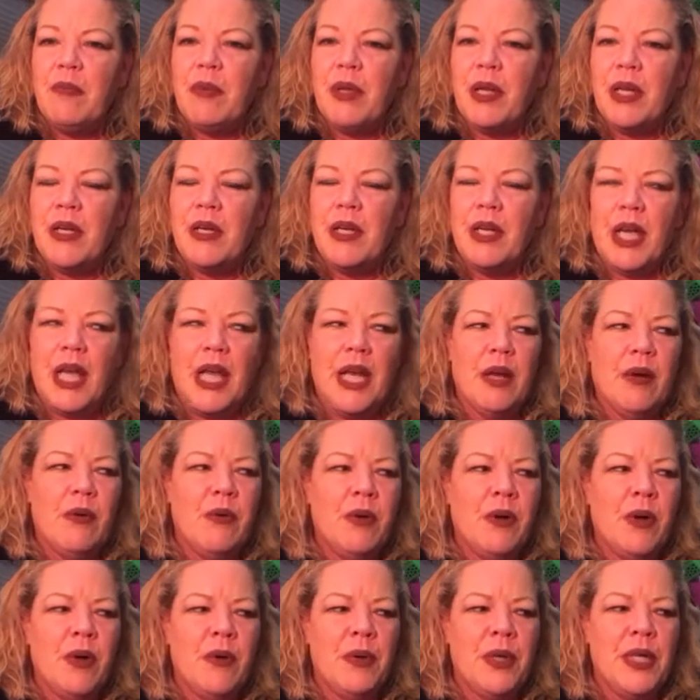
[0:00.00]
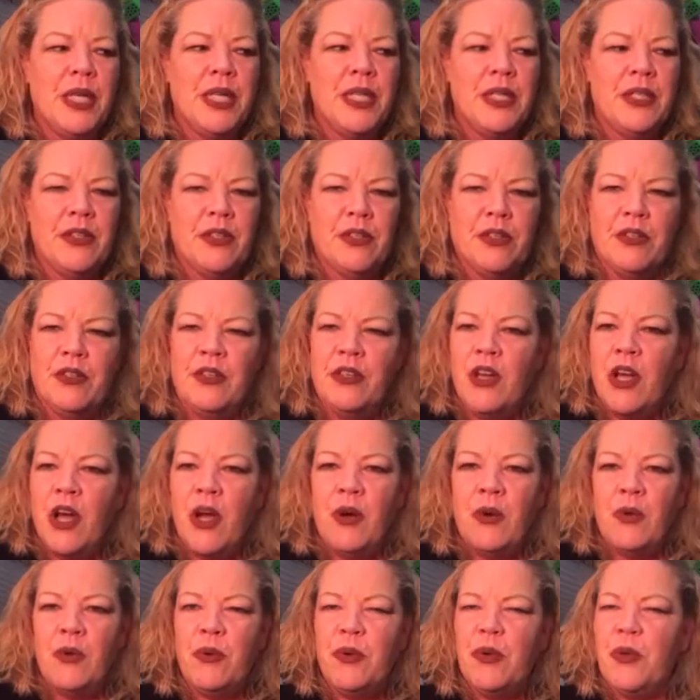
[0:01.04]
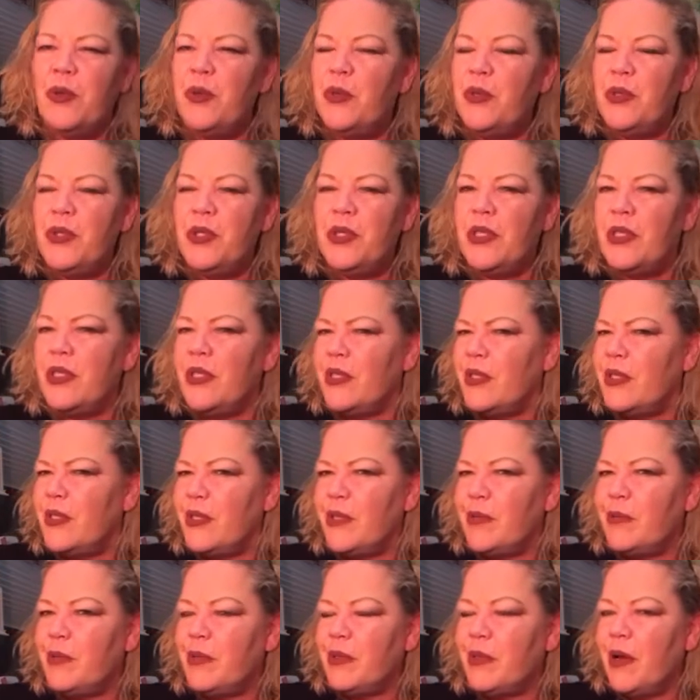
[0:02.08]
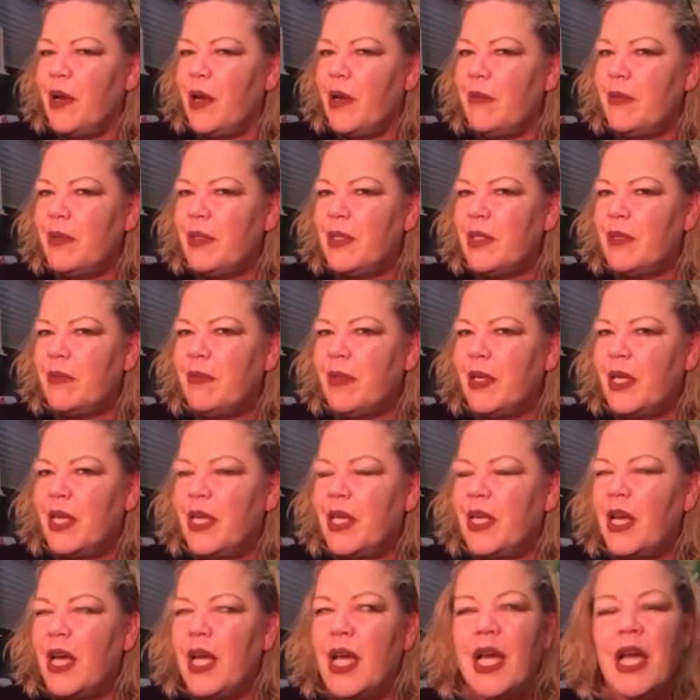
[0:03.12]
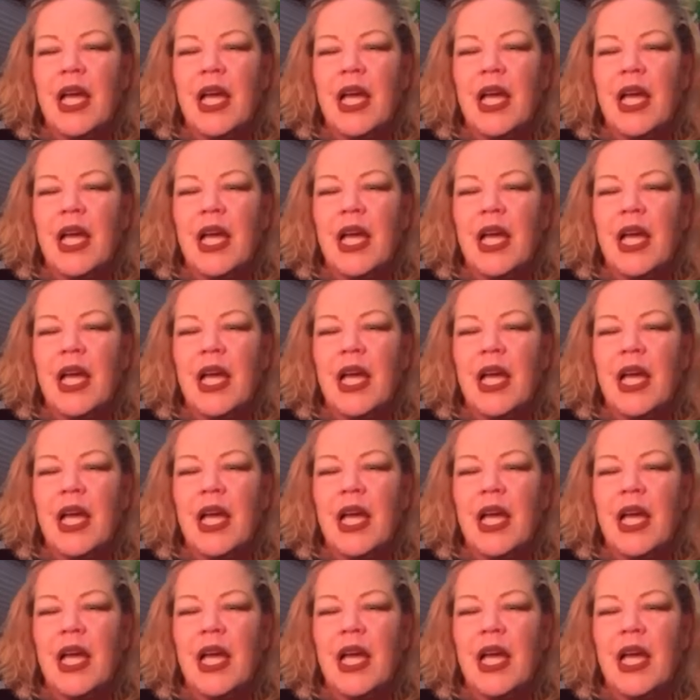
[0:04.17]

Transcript: But I don't always know who's subscribing to me.